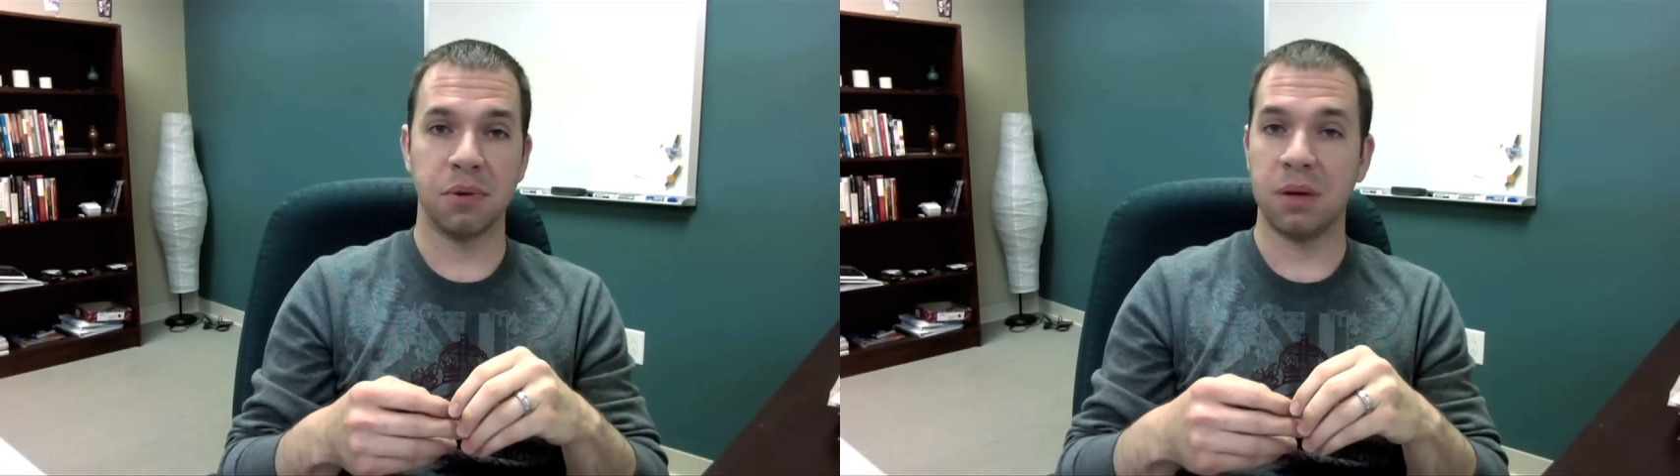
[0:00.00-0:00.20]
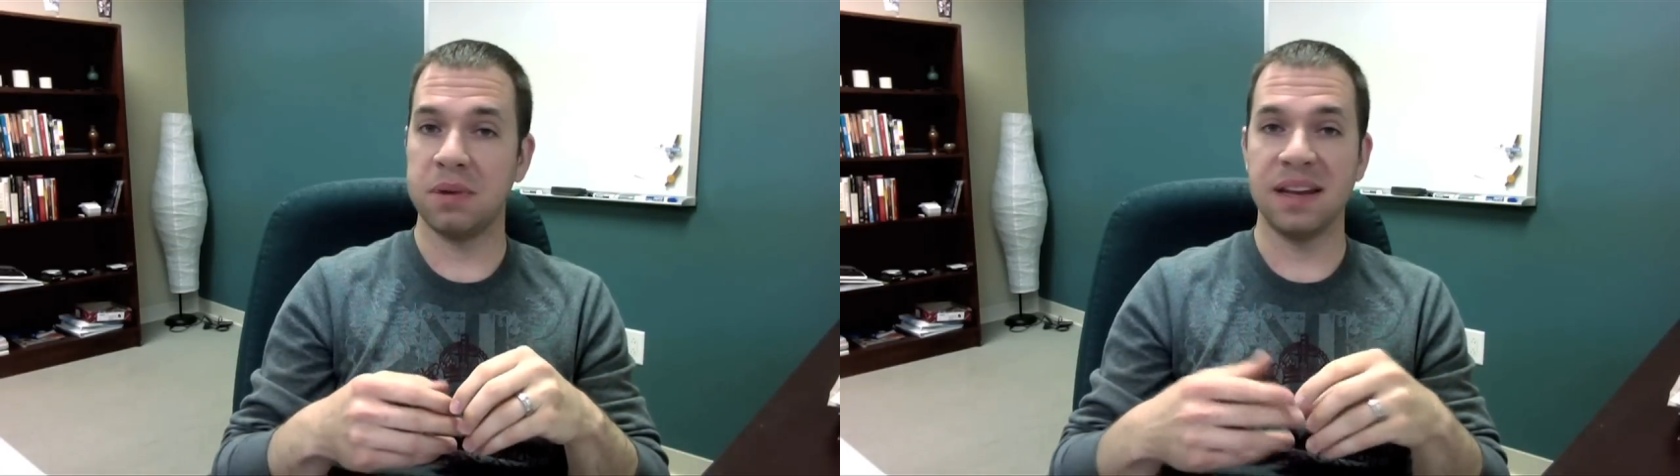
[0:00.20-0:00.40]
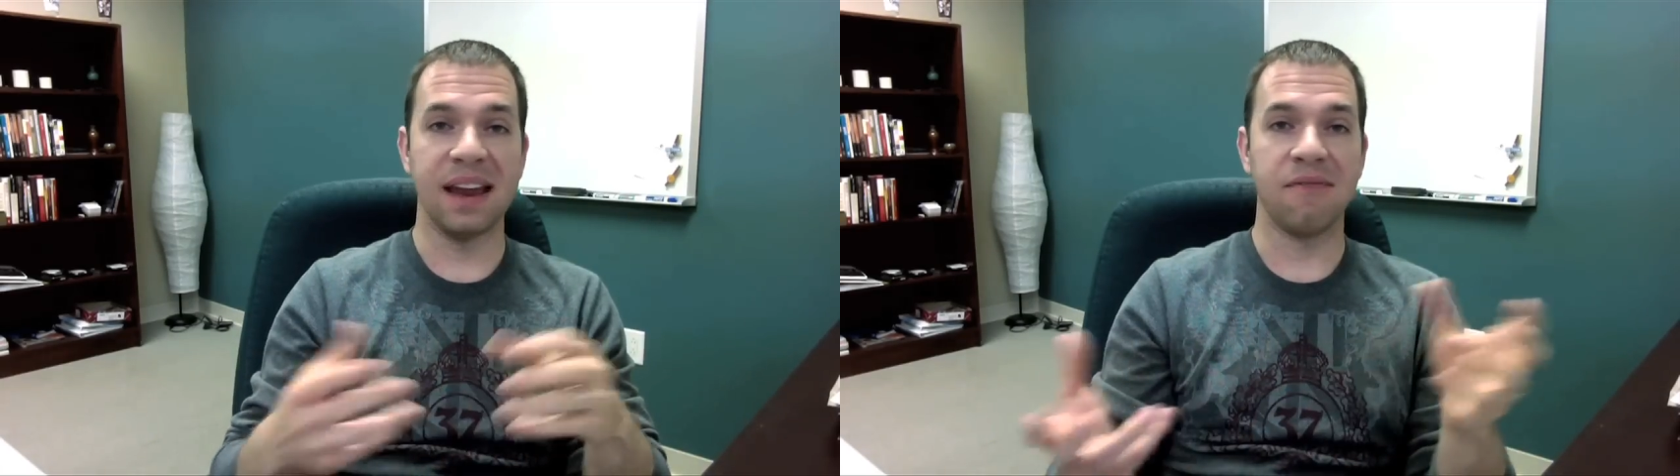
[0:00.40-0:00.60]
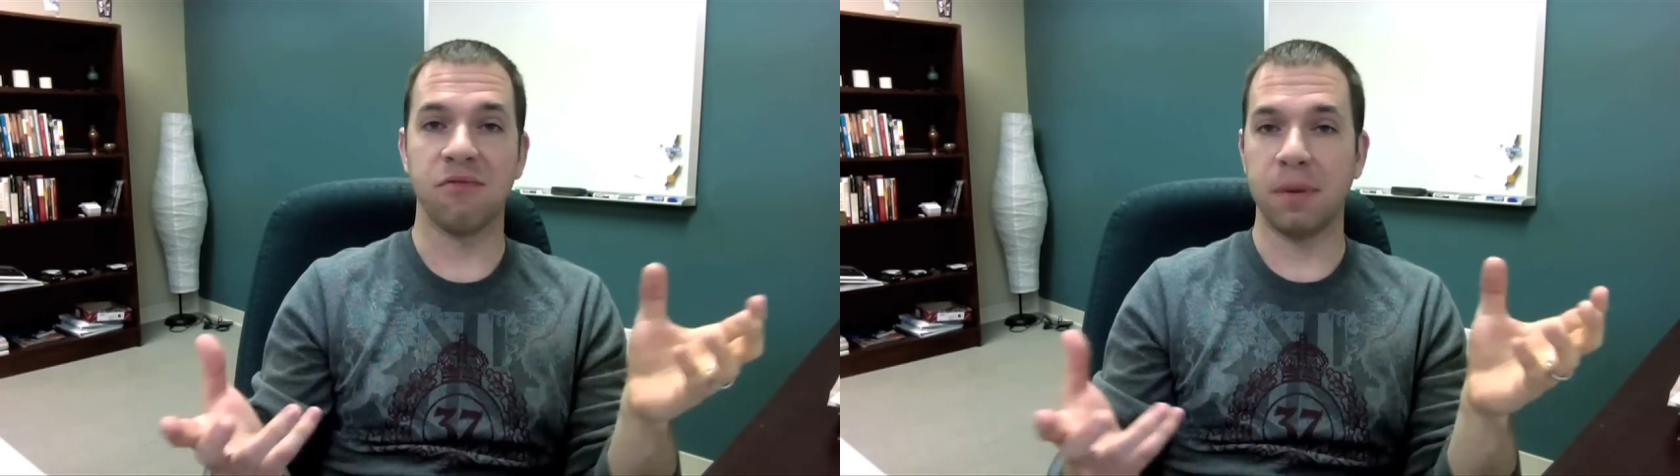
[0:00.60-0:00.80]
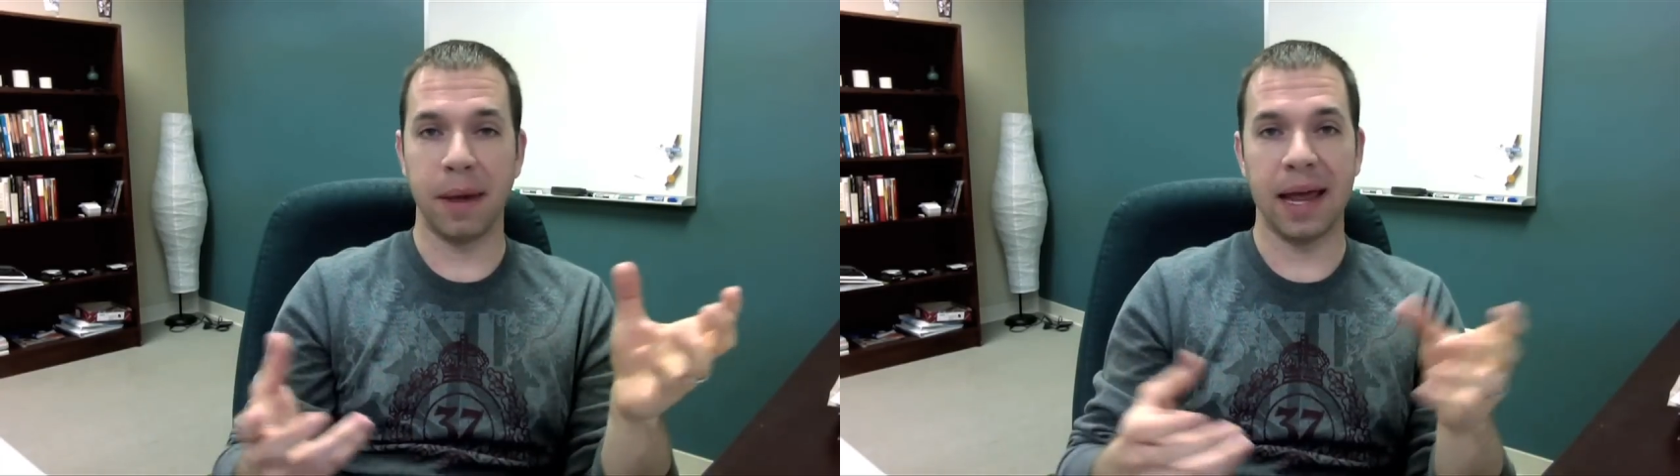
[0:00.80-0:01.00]
probably
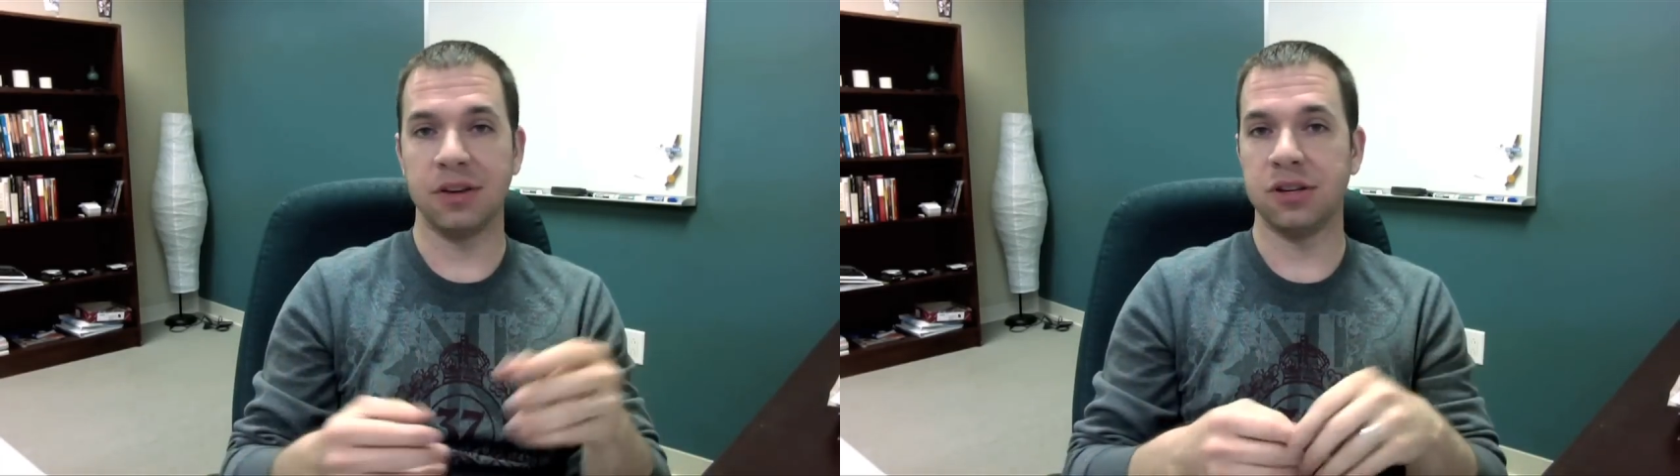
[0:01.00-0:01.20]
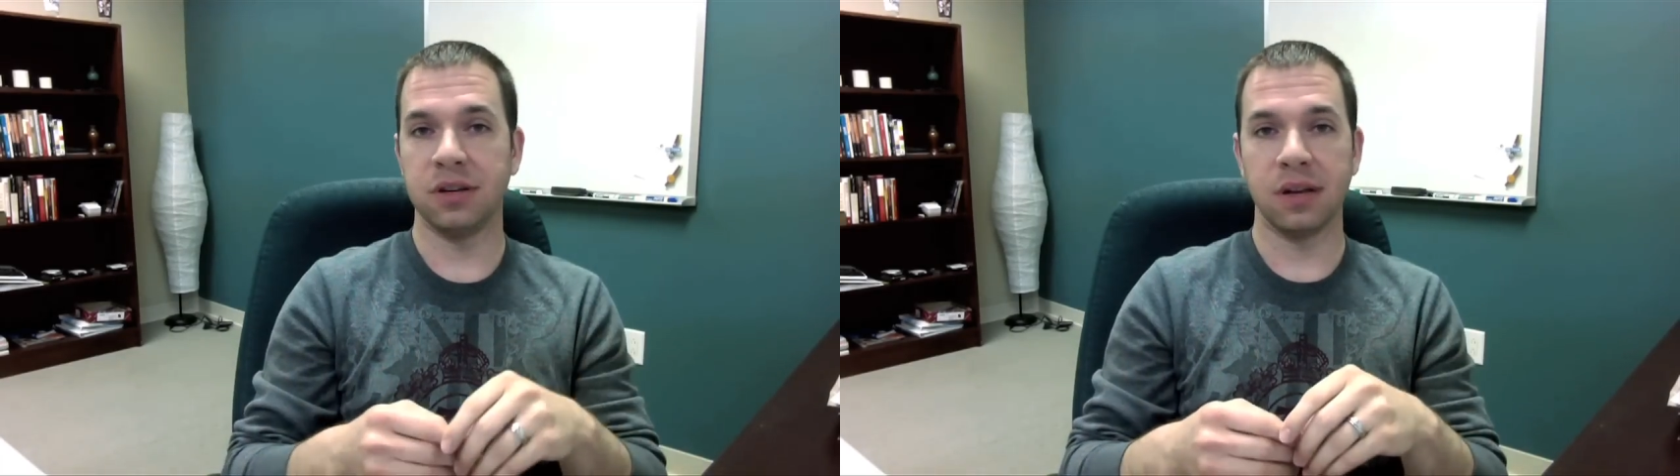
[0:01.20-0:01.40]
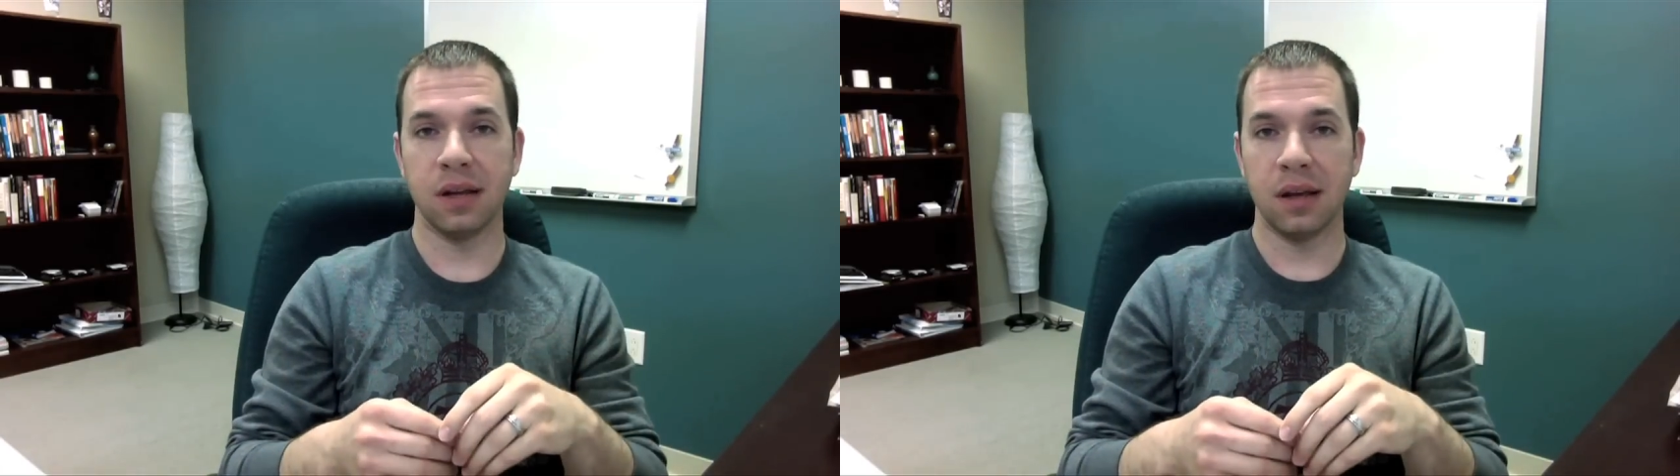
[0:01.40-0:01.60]
never imagined.